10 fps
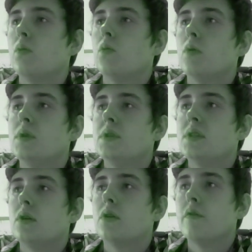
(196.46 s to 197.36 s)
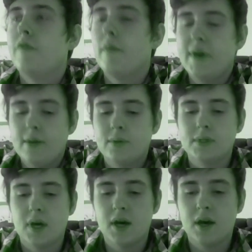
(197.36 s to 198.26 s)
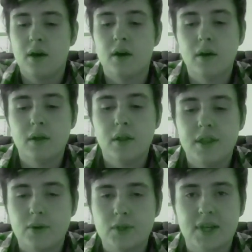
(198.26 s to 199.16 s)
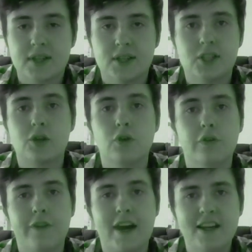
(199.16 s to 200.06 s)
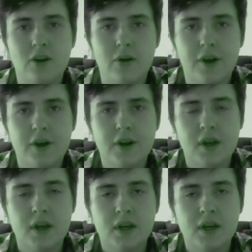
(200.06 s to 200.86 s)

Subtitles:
what was good for me was there was like this school fete going on.